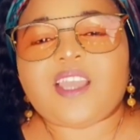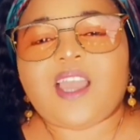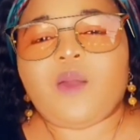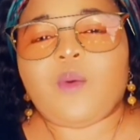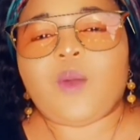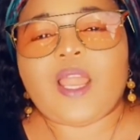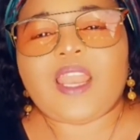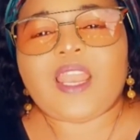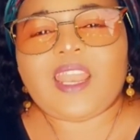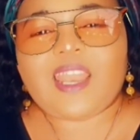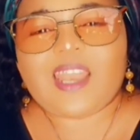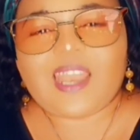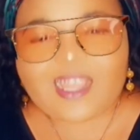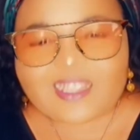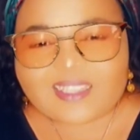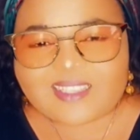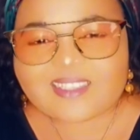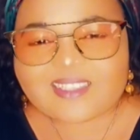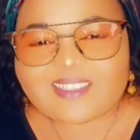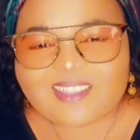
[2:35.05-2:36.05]
our
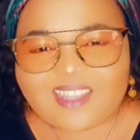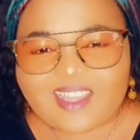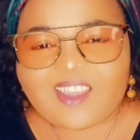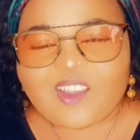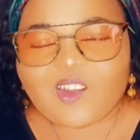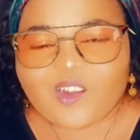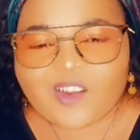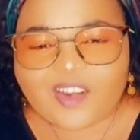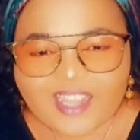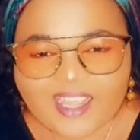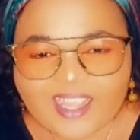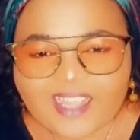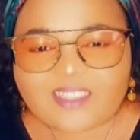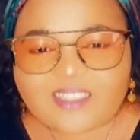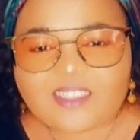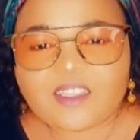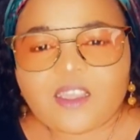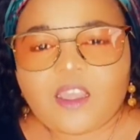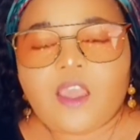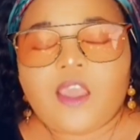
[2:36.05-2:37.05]
last day on
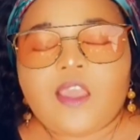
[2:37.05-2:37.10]
earth.